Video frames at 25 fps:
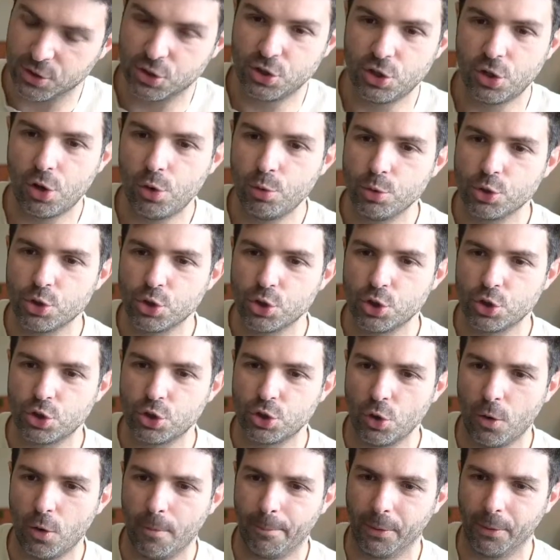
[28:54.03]
2
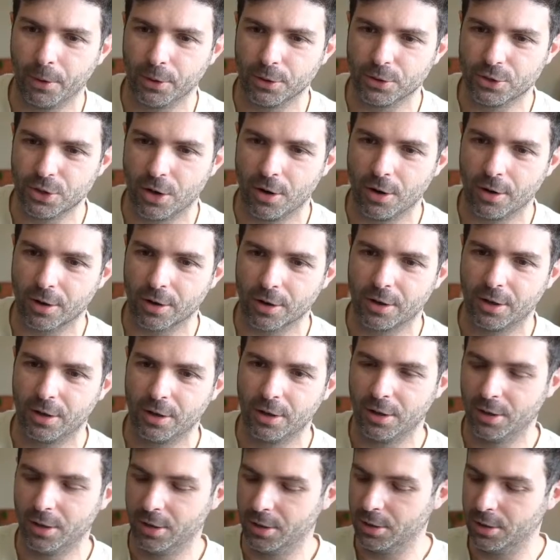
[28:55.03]
super dark
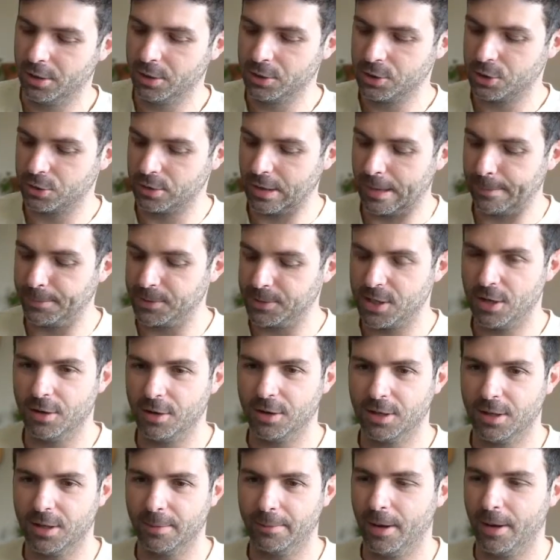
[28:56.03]
strips here
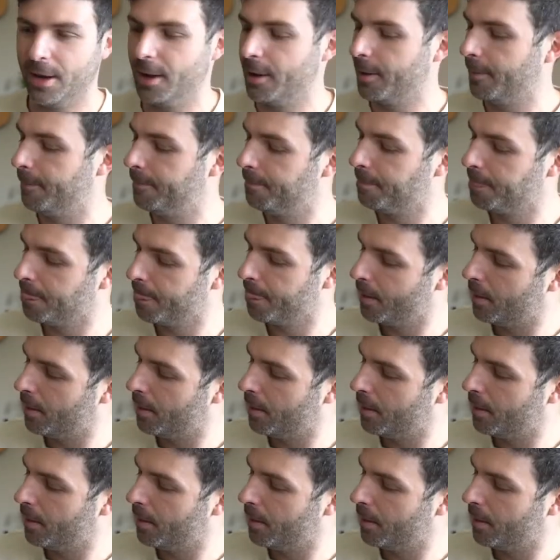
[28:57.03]
at the bottom.